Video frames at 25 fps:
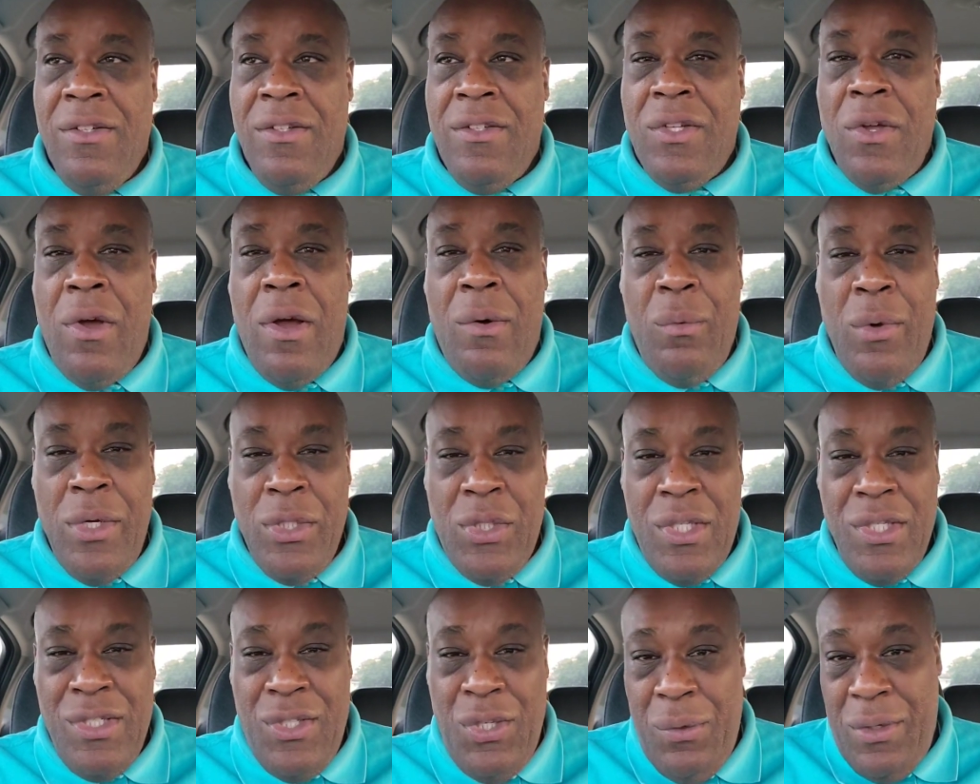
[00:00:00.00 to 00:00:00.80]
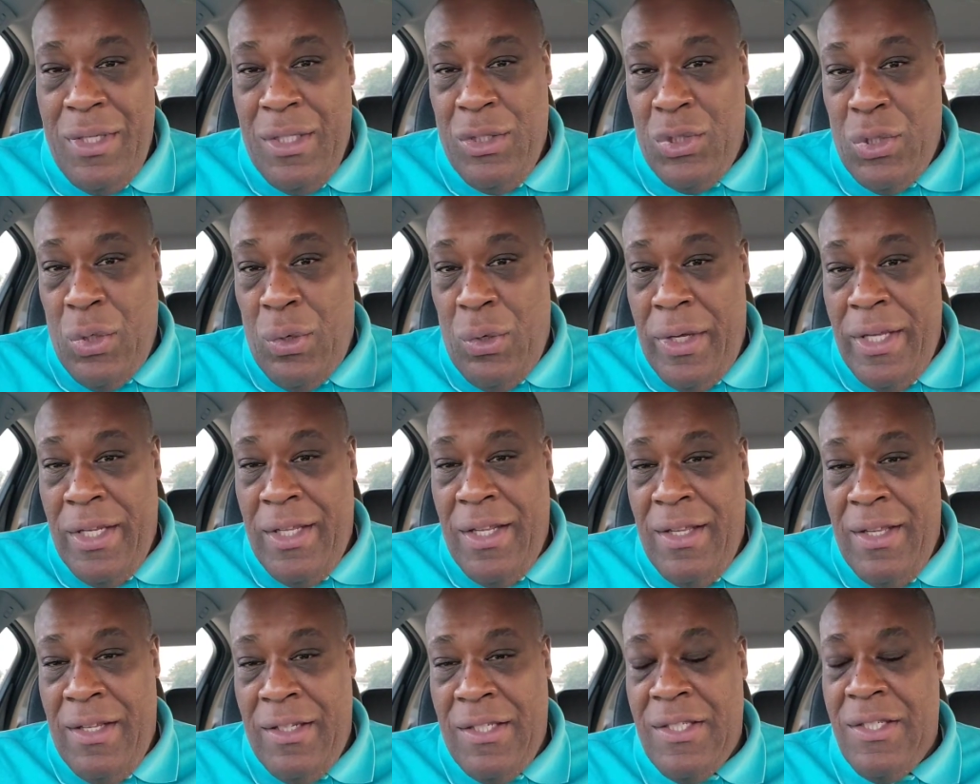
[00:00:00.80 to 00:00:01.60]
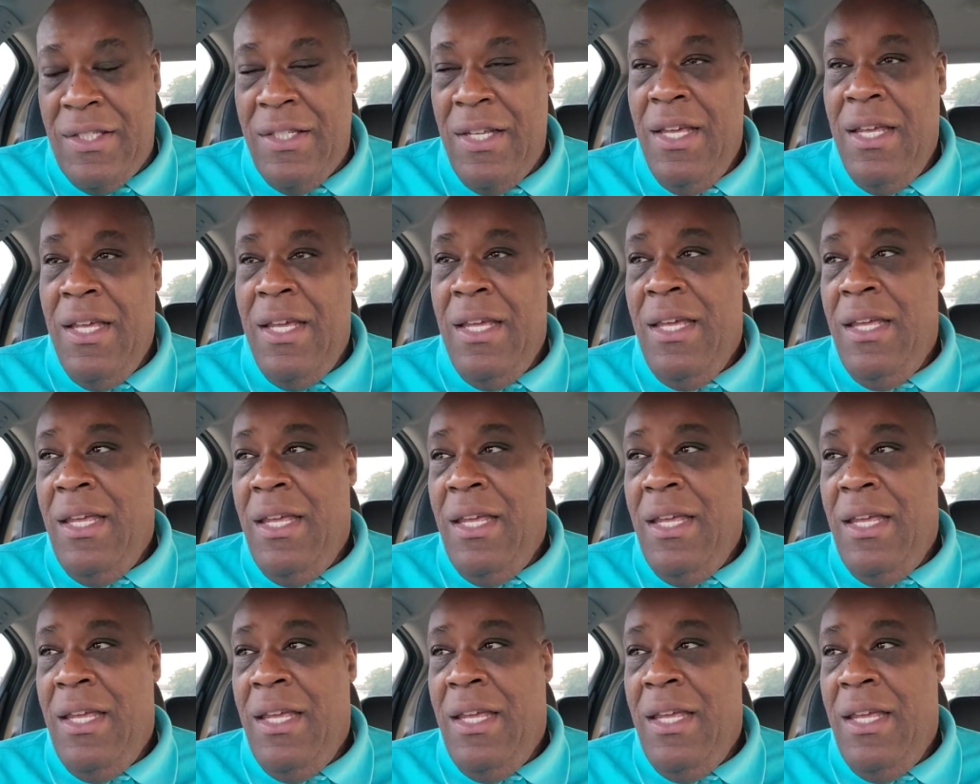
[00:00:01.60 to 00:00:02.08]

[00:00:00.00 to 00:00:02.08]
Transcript: So I want you to enjoy this.